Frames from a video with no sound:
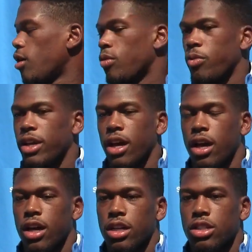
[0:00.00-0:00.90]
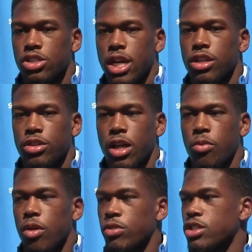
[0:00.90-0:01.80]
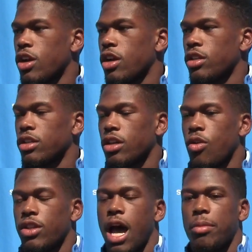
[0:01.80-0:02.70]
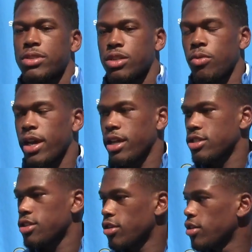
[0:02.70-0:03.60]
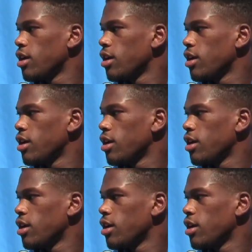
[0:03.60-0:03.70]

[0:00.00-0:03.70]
when we uh, tried to do that one return, going the opposite way. So